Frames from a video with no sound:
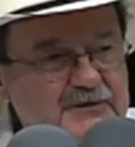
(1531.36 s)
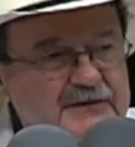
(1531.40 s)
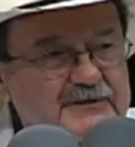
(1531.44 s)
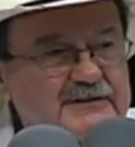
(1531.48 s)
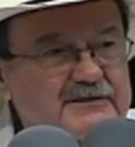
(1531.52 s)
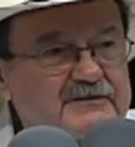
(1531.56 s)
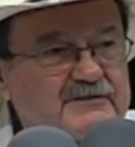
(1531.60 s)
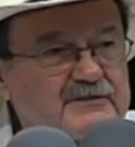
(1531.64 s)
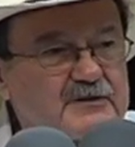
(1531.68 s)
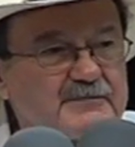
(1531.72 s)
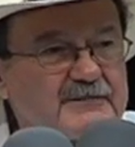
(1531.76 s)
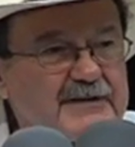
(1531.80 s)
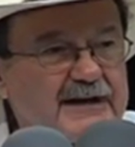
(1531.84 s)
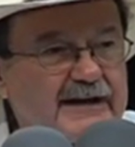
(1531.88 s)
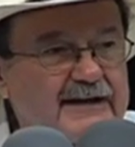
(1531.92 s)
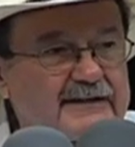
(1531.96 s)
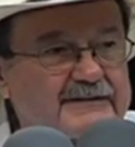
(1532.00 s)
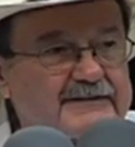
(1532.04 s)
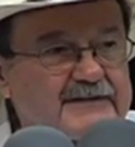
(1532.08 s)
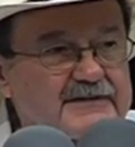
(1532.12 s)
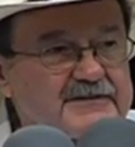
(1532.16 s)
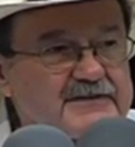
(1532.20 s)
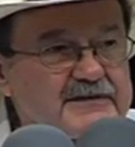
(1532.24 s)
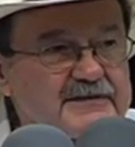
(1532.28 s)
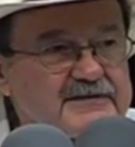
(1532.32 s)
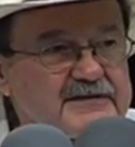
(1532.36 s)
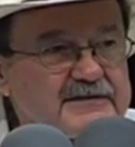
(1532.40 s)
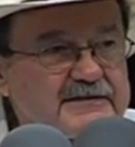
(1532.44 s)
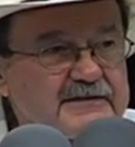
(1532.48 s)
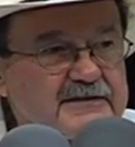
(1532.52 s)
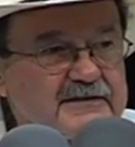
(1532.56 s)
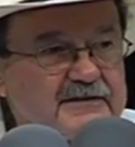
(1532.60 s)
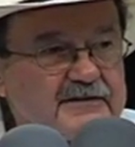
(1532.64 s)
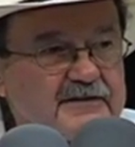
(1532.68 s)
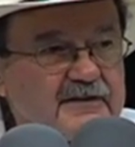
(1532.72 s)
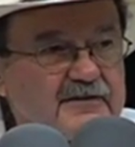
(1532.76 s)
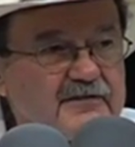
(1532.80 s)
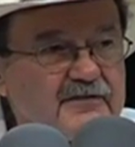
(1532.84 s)
put it to me like this. He
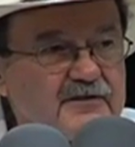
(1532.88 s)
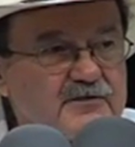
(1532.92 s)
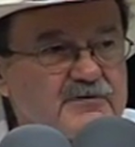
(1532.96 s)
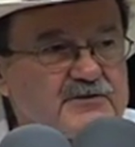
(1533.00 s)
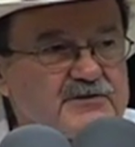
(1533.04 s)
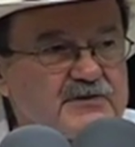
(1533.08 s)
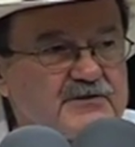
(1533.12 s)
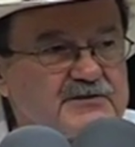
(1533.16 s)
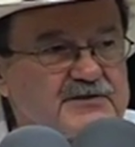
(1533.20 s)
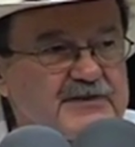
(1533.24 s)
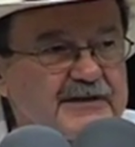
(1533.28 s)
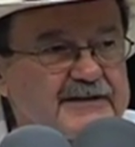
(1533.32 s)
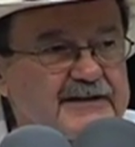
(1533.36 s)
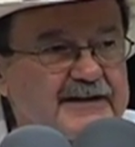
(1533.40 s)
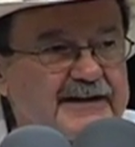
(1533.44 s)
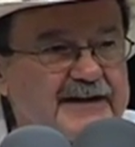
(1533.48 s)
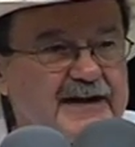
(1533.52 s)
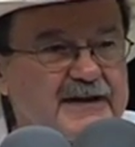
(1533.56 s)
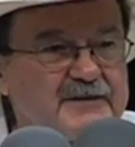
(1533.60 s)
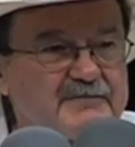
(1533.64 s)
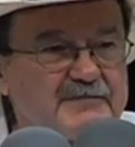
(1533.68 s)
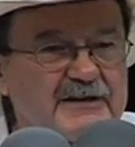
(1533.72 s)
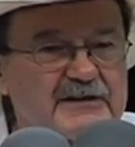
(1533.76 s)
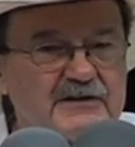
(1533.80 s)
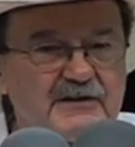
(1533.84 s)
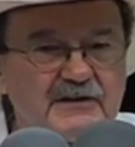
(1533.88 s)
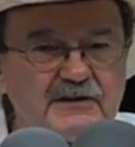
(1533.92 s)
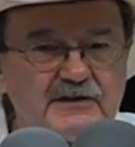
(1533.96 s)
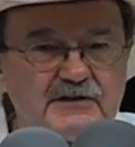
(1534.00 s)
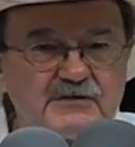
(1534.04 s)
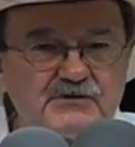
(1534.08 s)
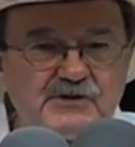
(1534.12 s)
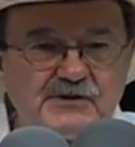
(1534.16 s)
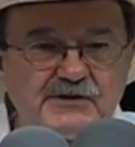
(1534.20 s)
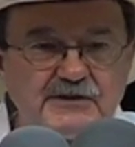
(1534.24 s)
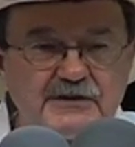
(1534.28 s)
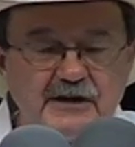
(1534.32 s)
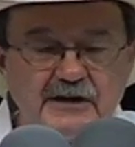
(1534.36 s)
said, Those who say it can't be done
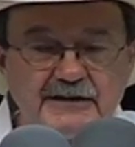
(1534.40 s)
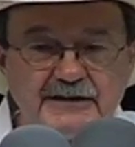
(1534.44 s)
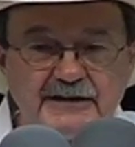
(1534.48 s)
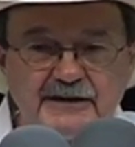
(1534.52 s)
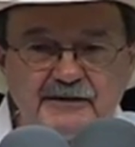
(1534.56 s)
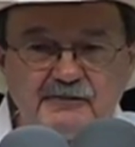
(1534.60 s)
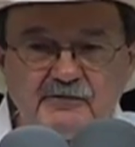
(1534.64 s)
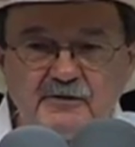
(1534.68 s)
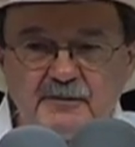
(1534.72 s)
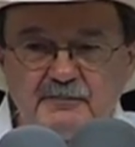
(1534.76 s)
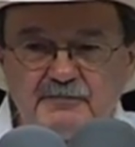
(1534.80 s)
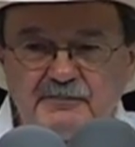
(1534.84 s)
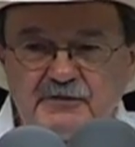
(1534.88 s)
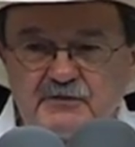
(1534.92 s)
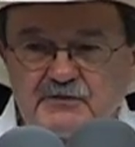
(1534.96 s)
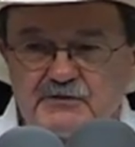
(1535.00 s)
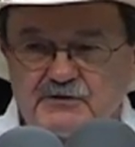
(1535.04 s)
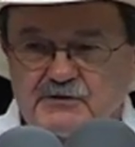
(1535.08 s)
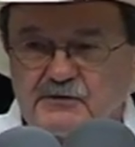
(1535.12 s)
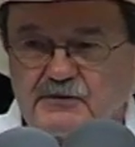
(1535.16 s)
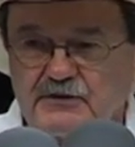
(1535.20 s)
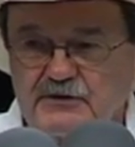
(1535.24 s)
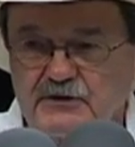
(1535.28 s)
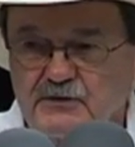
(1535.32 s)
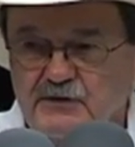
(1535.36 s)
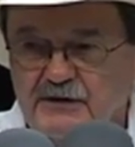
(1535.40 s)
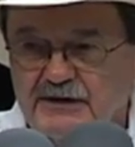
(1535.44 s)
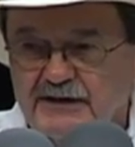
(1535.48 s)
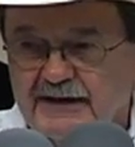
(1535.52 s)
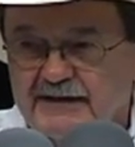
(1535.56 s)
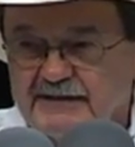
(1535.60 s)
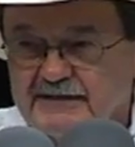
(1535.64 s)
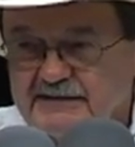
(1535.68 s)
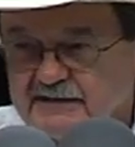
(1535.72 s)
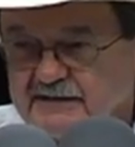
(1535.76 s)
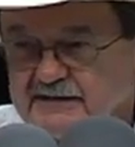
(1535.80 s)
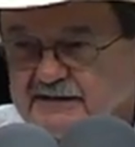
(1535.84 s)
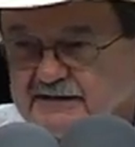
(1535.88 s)
should not interrupt those who are doing it